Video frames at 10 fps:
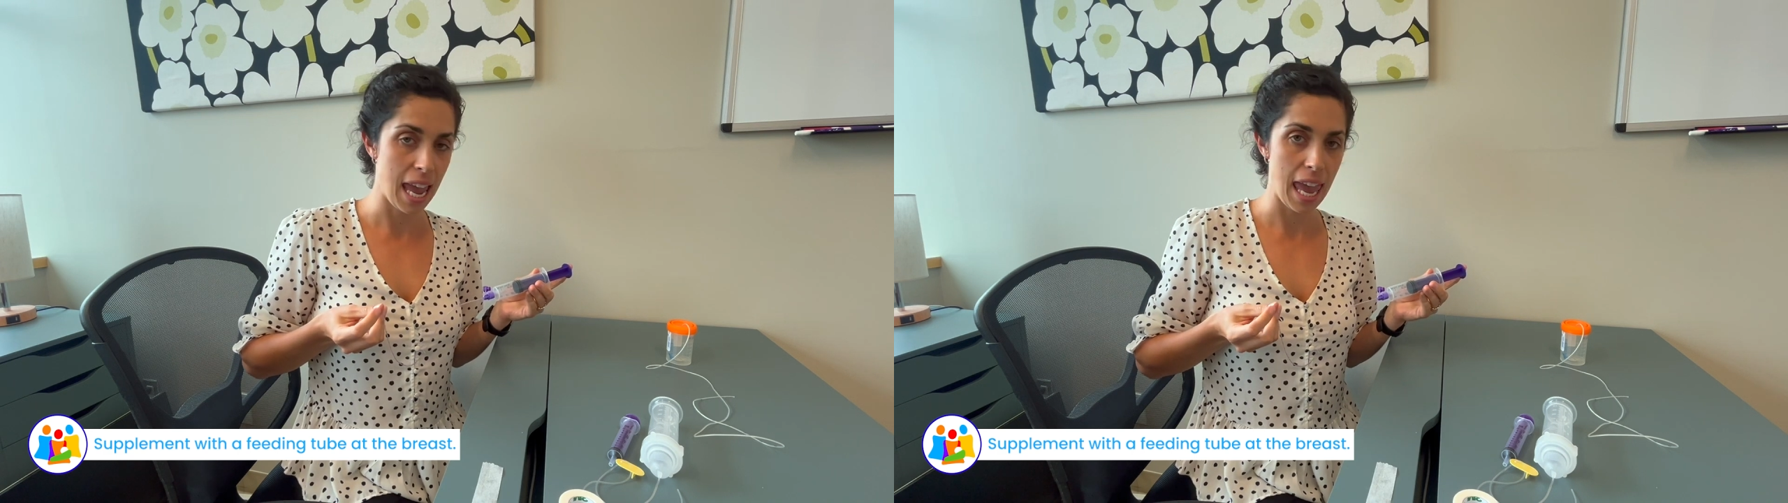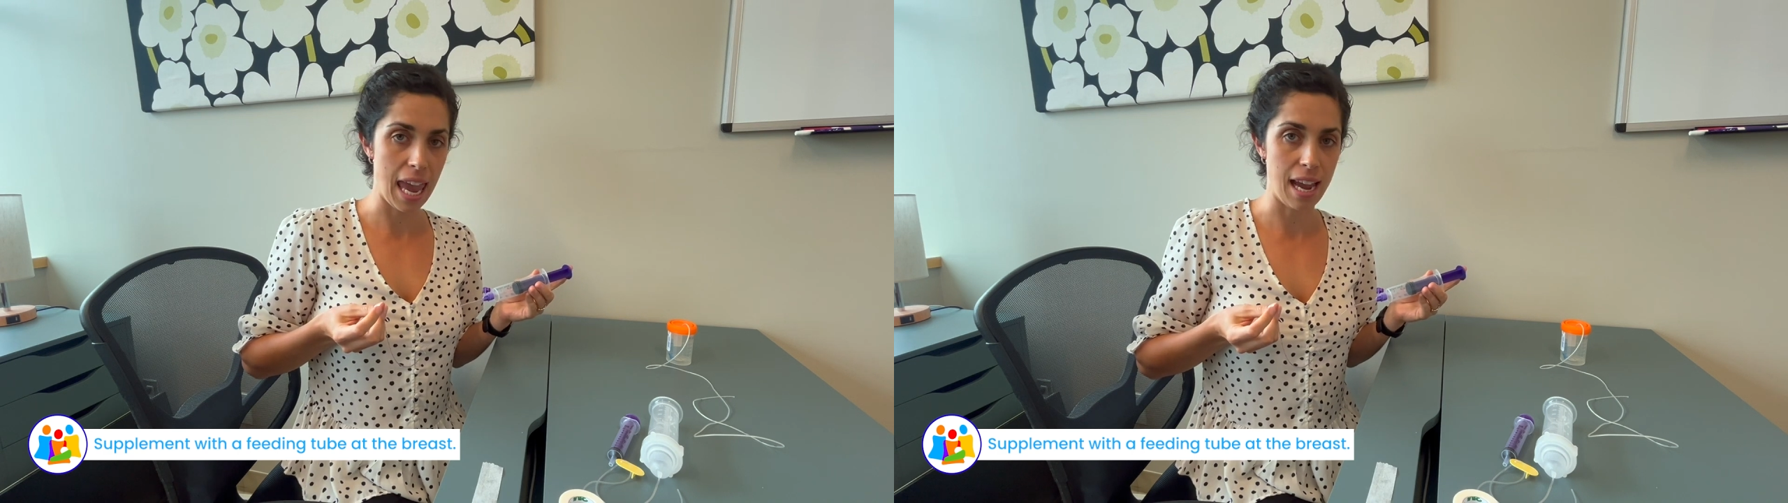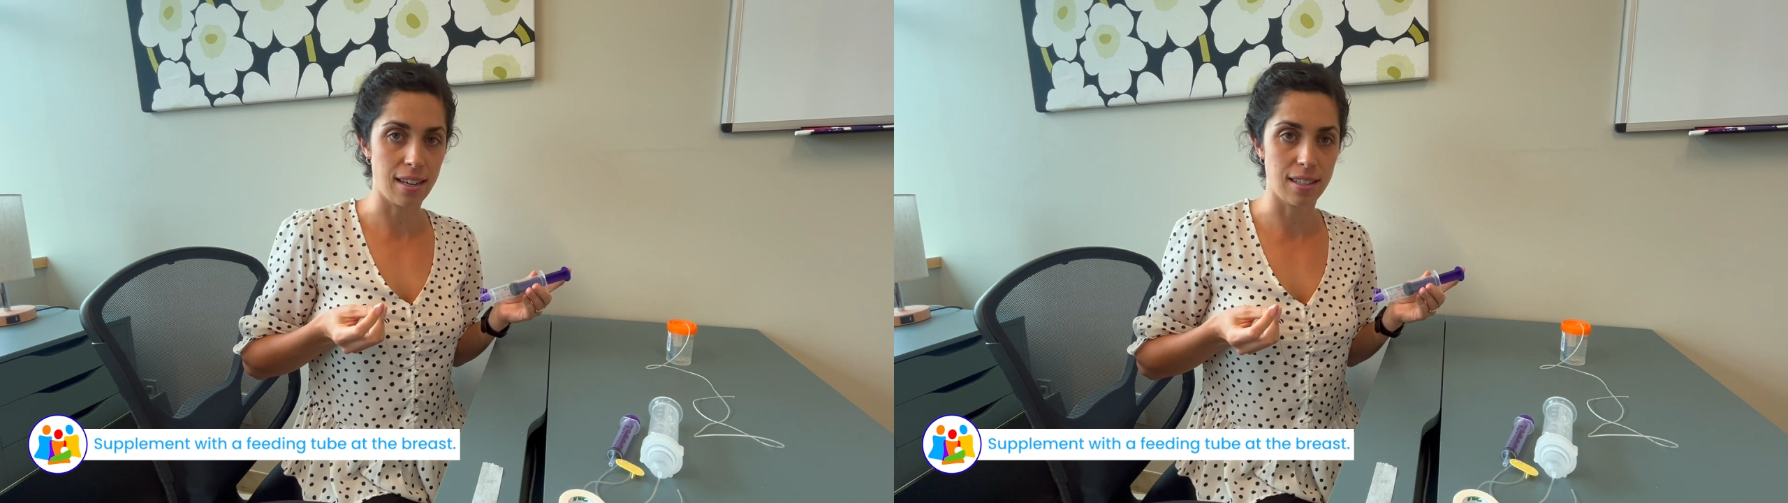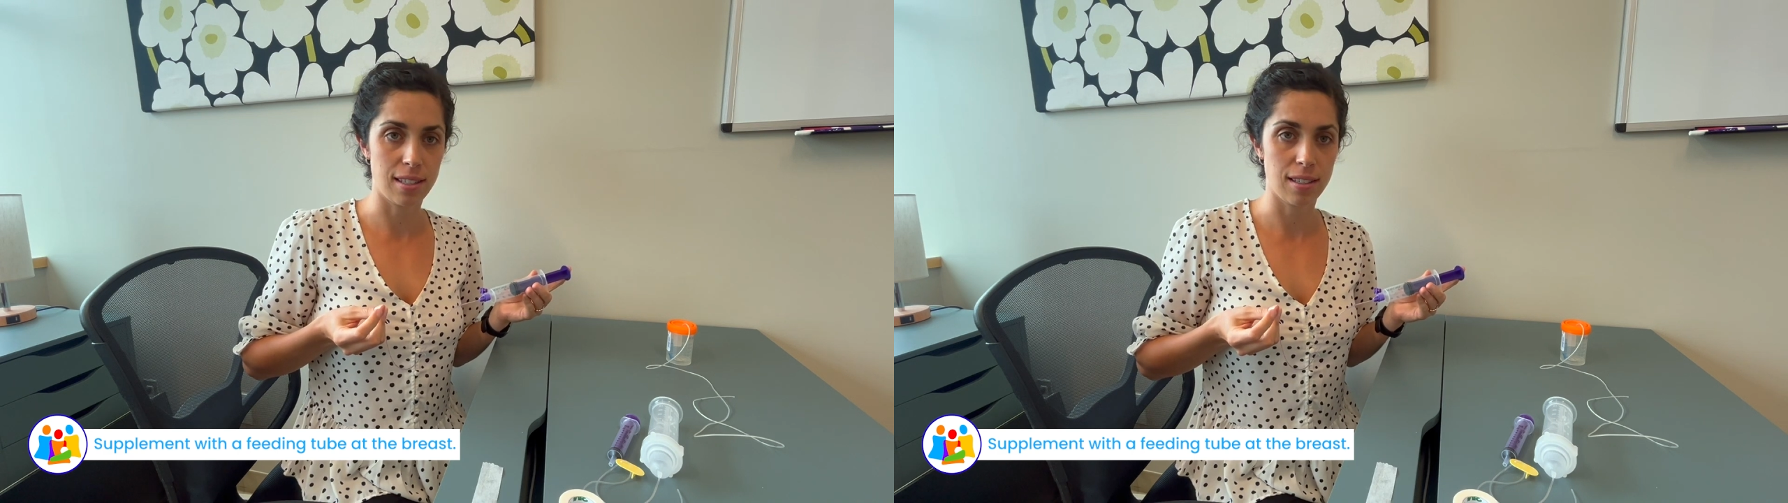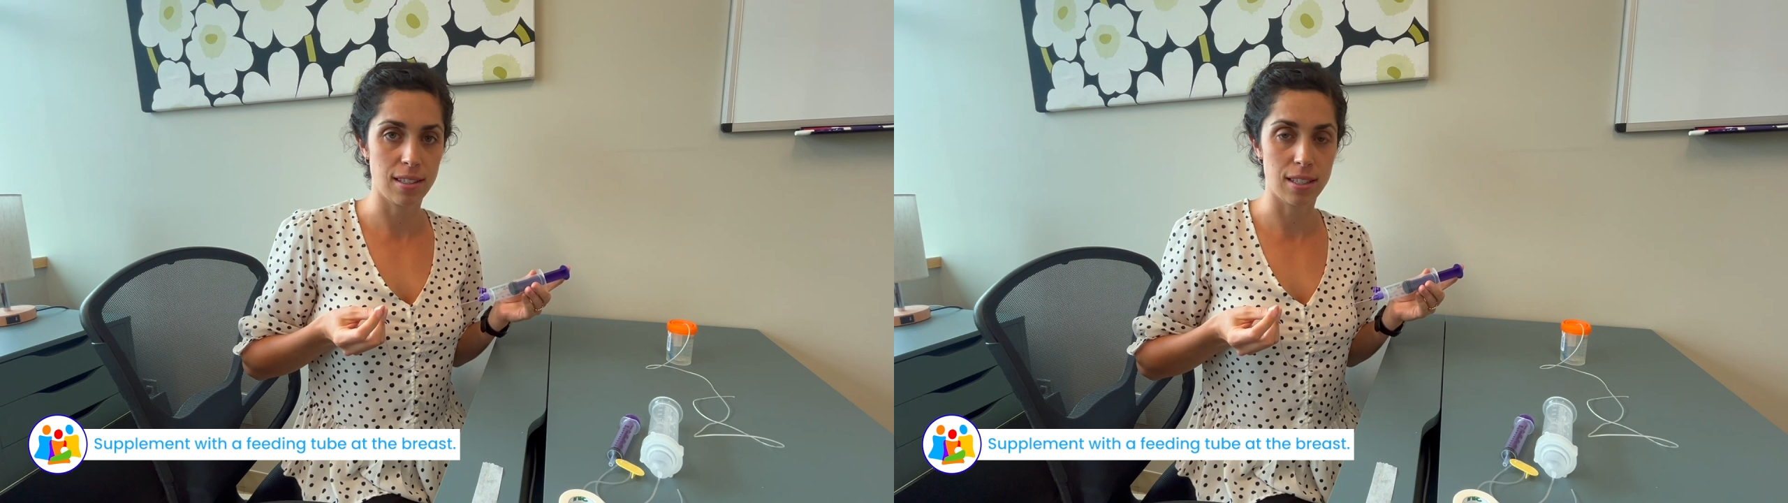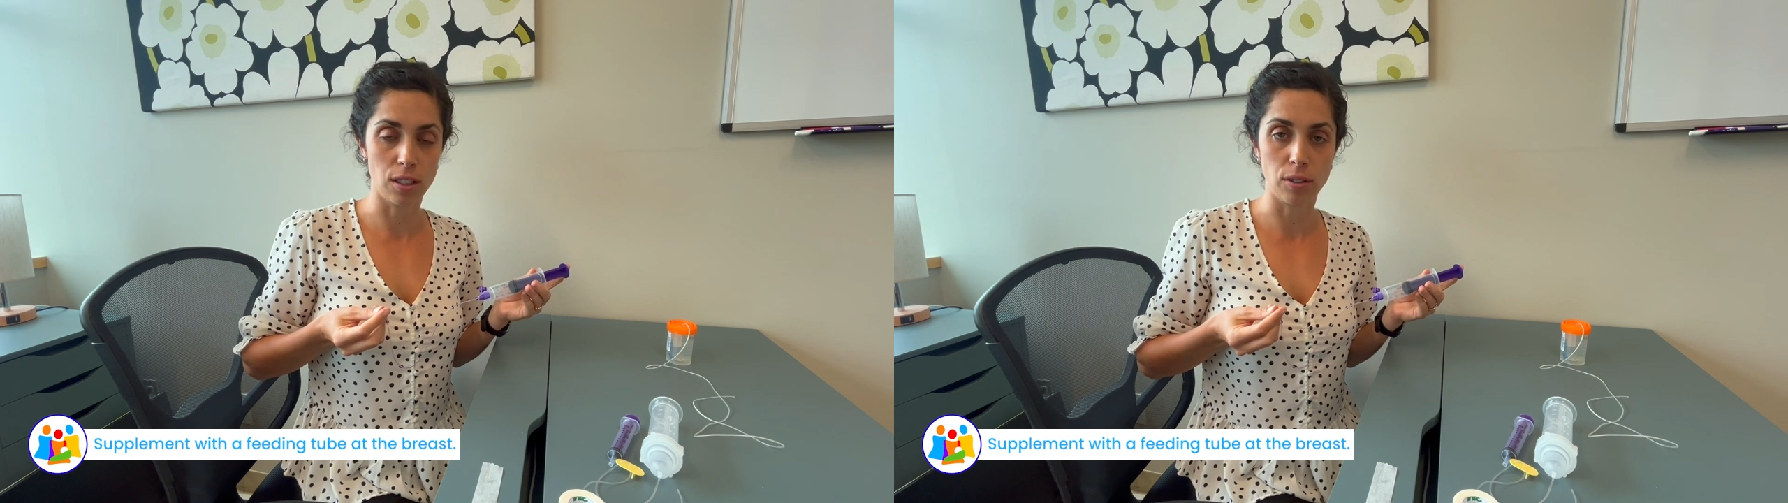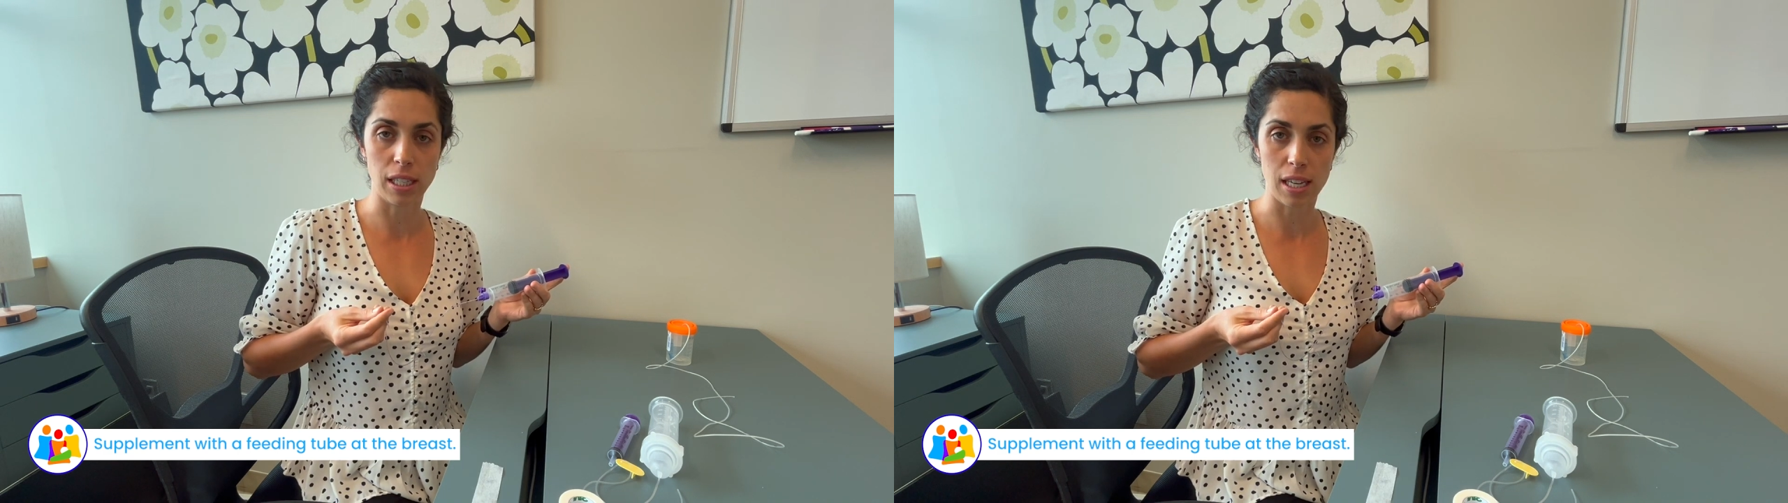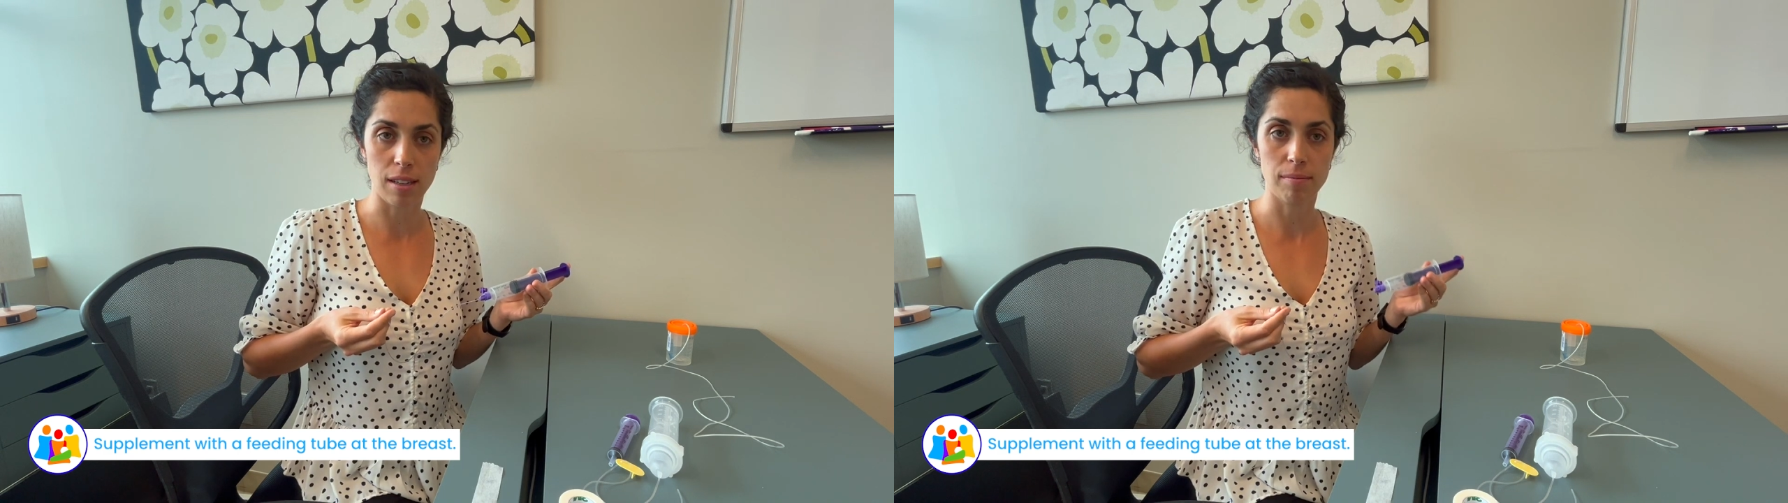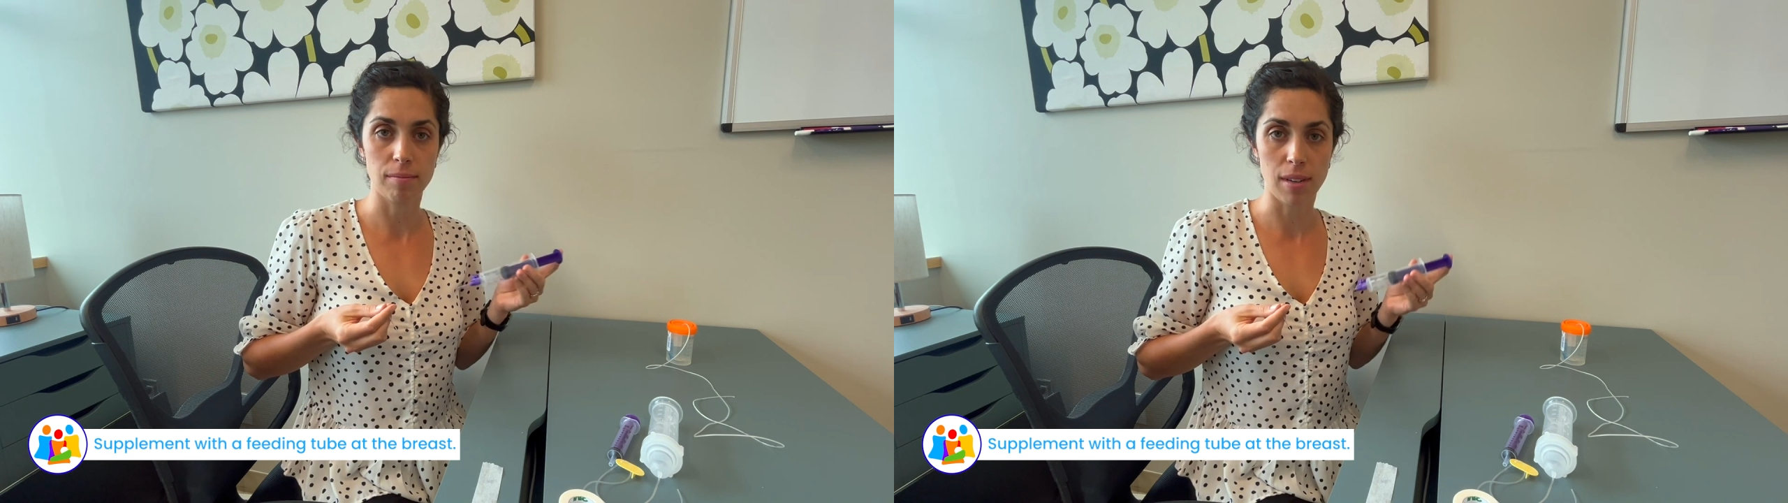and slowly